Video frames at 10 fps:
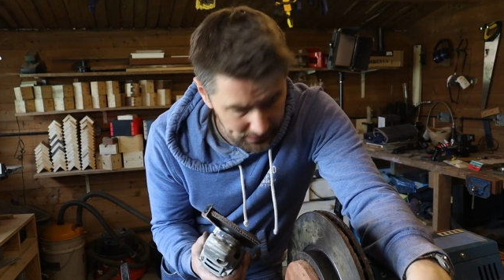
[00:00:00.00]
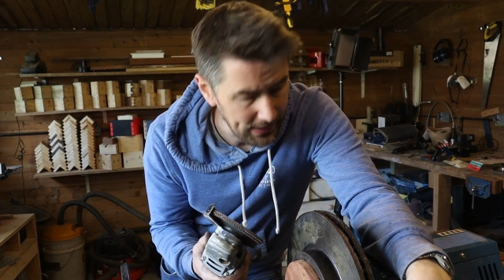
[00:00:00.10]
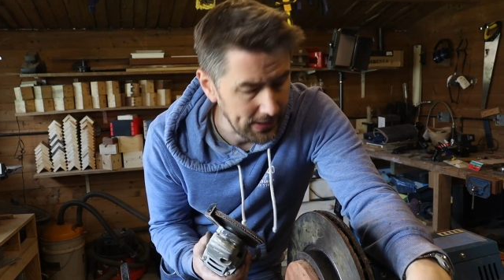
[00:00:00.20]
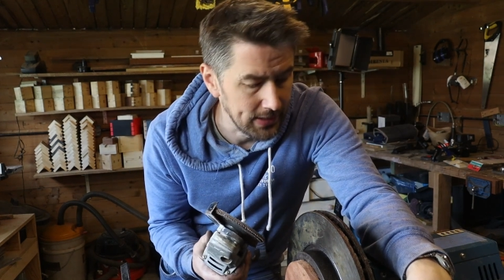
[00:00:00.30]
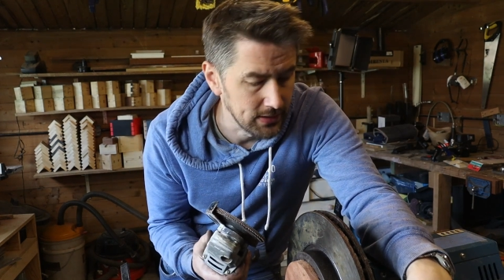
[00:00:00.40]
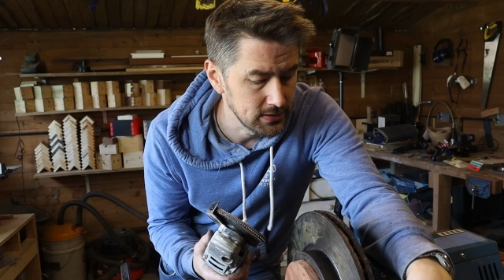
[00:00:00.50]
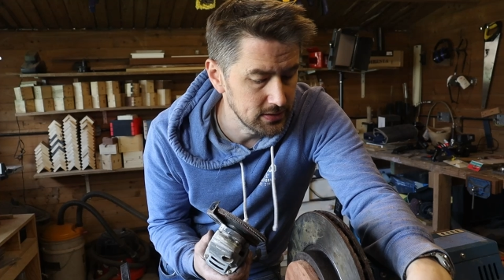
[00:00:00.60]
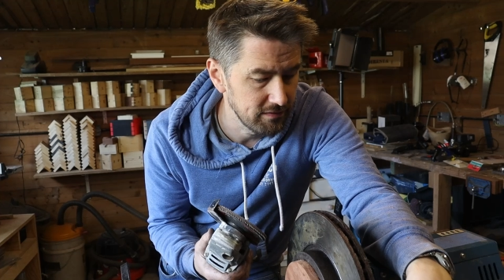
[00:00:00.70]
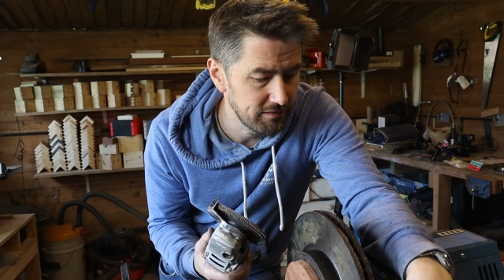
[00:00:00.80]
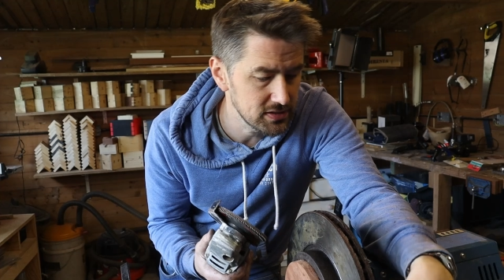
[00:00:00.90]
and
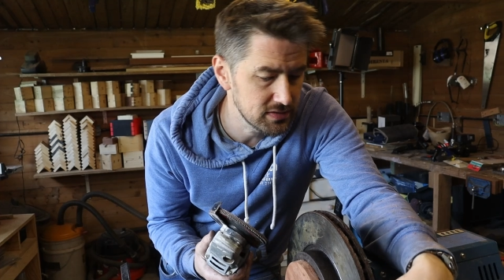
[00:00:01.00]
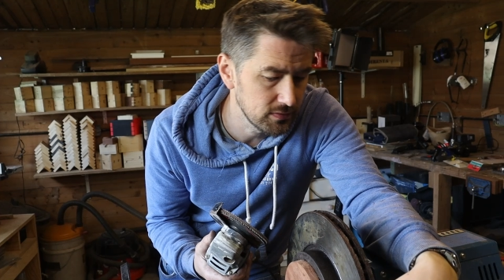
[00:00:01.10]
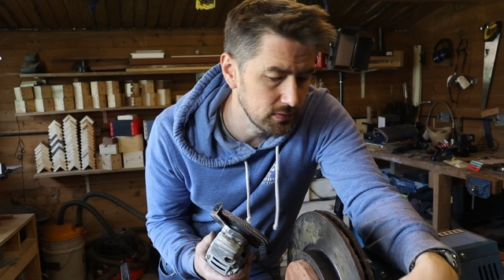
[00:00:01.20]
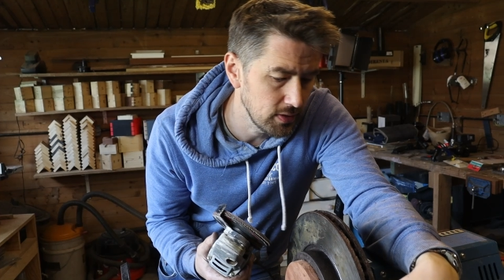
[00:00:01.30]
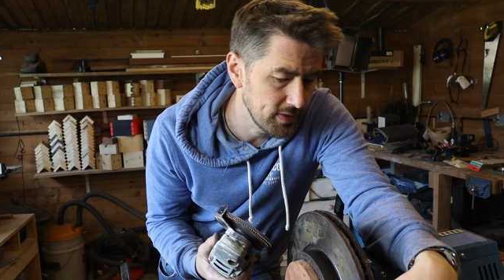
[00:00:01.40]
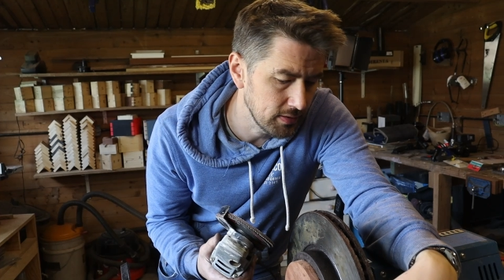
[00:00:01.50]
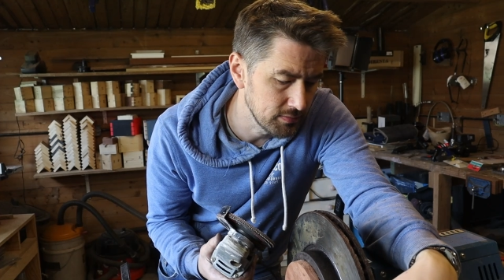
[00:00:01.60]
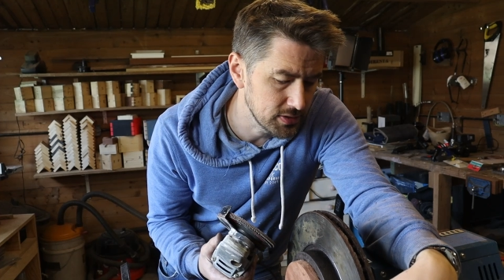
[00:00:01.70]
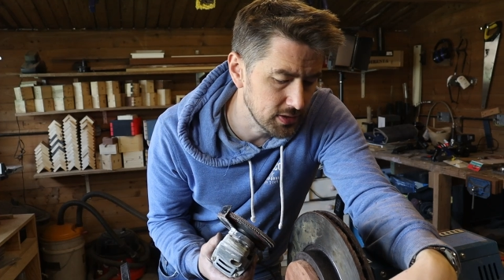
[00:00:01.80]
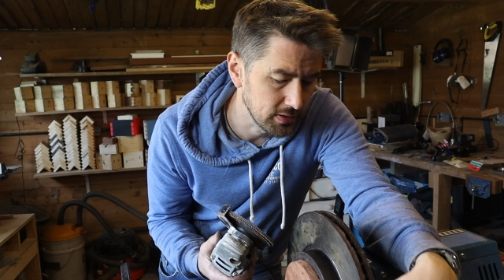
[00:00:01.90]
first of all I think I'm
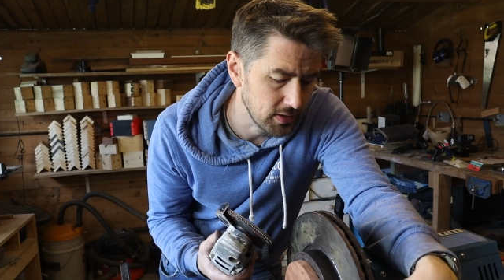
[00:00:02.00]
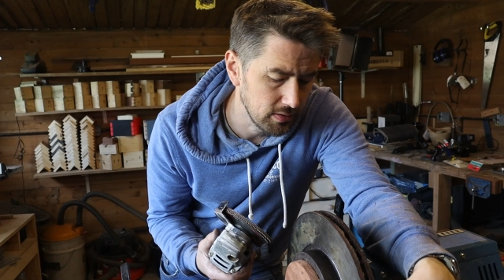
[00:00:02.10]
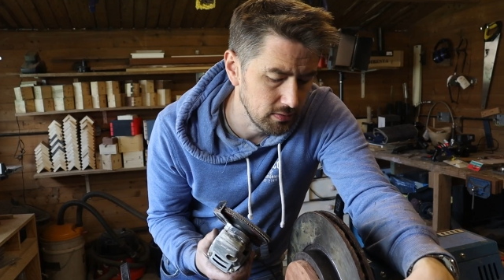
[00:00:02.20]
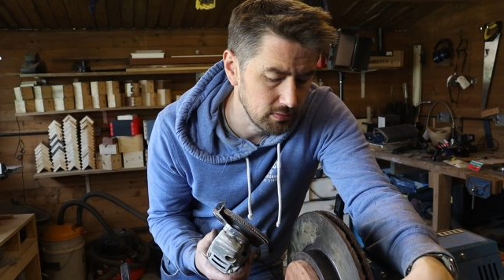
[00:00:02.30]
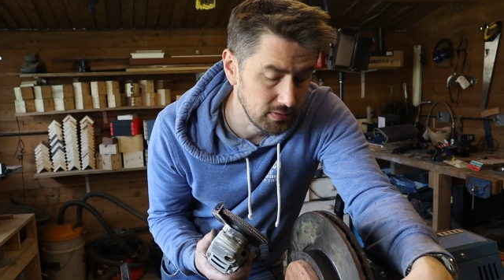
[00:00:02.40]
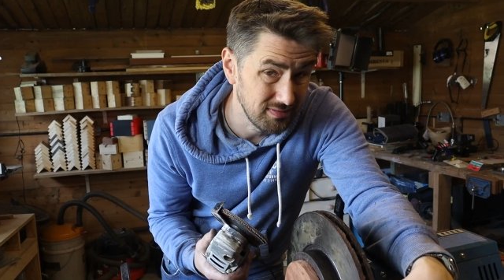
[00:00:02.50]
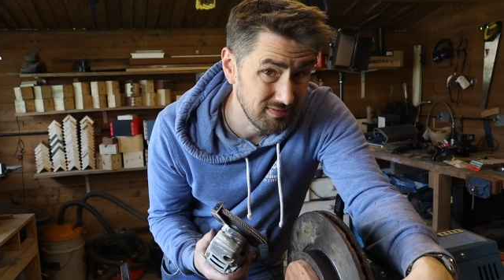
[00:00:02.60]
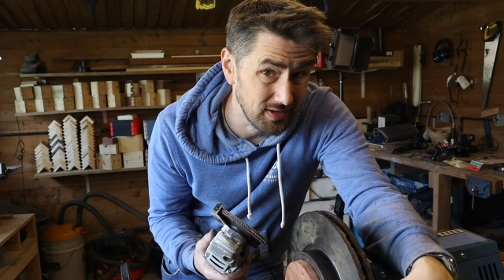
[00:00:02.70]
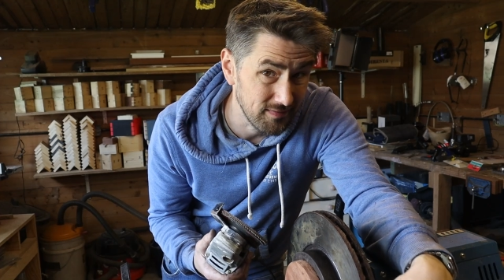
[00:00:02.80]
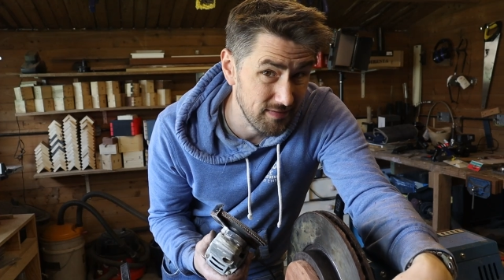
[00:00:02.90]
just going to go
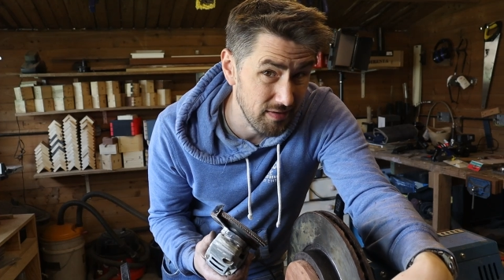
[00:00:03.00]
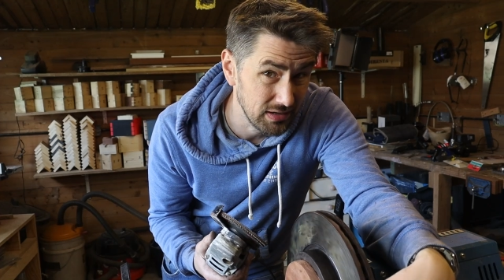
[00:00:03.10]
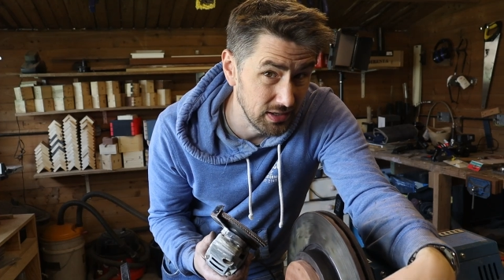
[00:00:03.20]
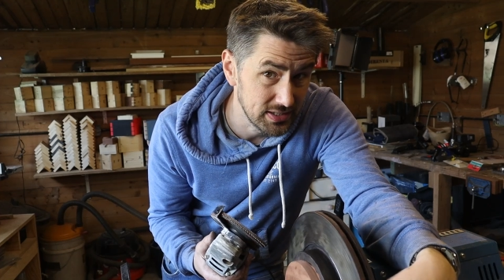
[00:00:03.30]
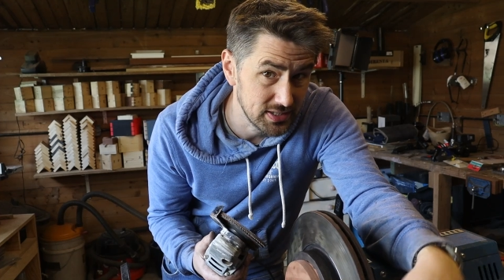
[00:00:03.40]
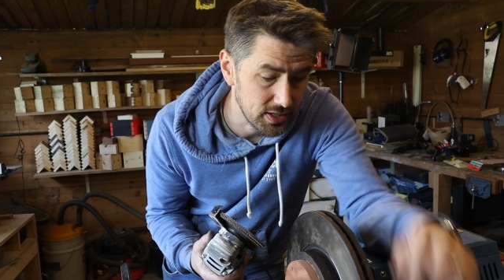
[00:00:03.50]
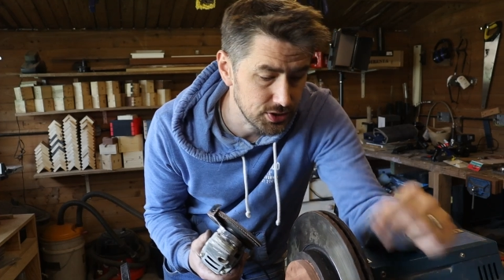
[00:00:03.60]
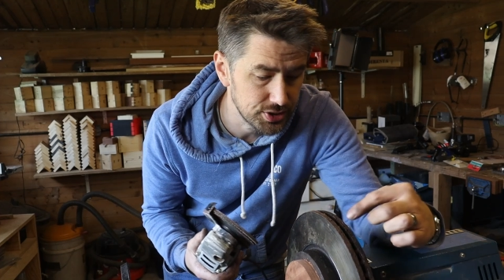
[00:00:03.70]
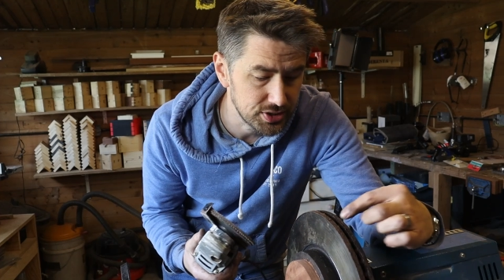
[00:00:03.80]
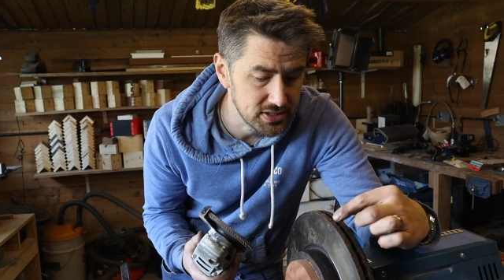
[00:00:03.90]
like very light
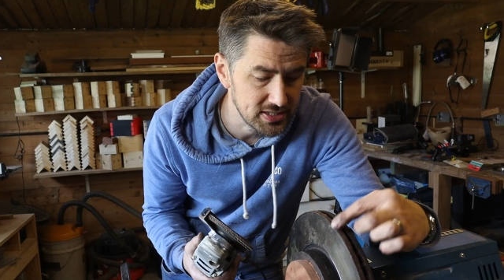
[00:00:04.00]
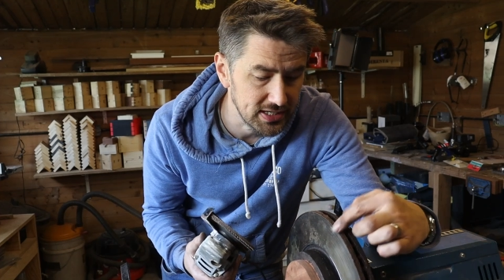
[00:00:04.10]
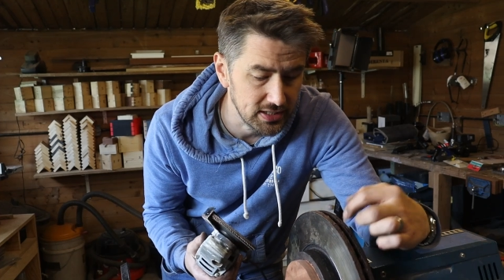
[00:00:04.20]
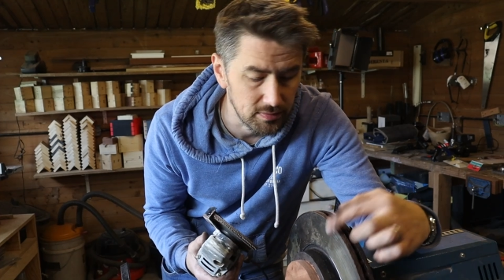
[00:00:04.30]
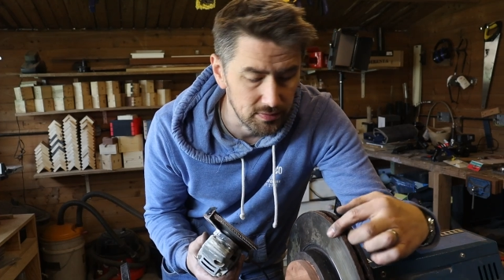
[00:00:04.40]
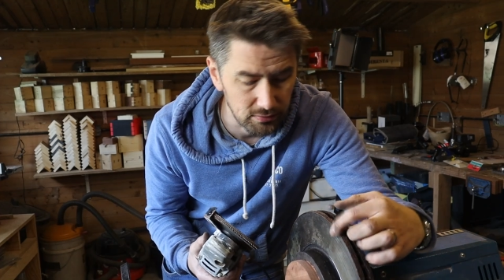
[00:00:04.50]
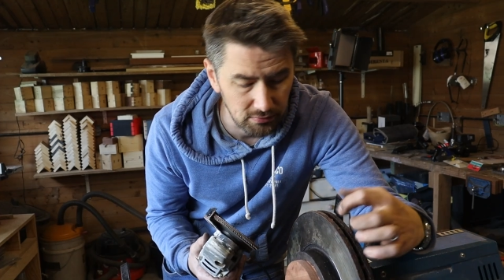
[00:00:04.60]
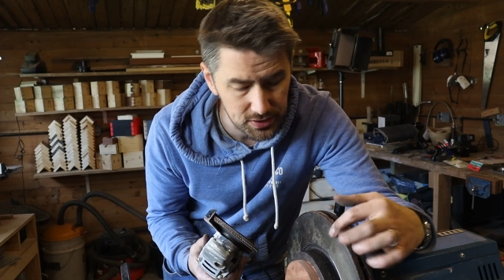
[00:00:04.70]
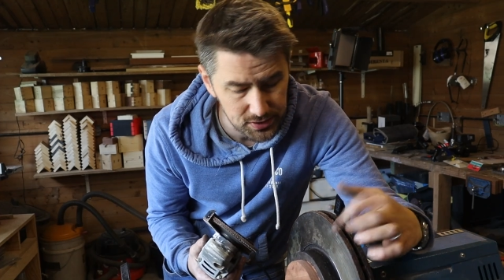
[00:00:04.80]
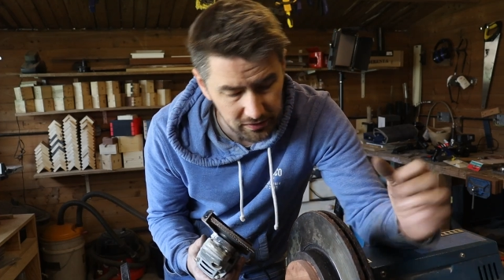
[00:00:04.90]
touch, just taking the, the
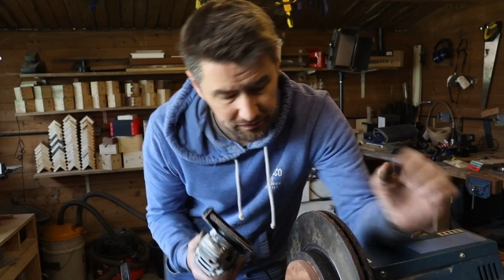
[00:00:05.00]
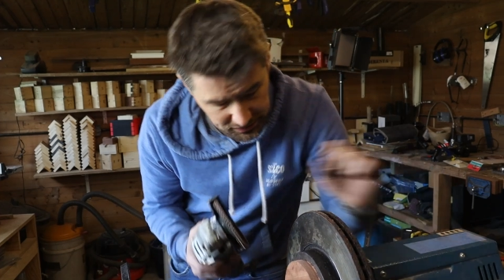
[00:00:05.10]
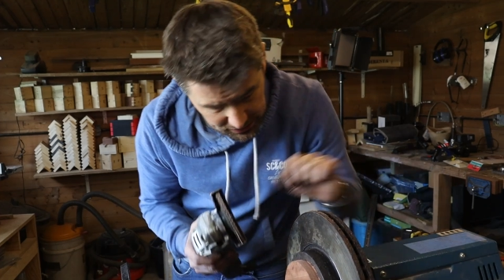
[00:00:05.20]
rust off and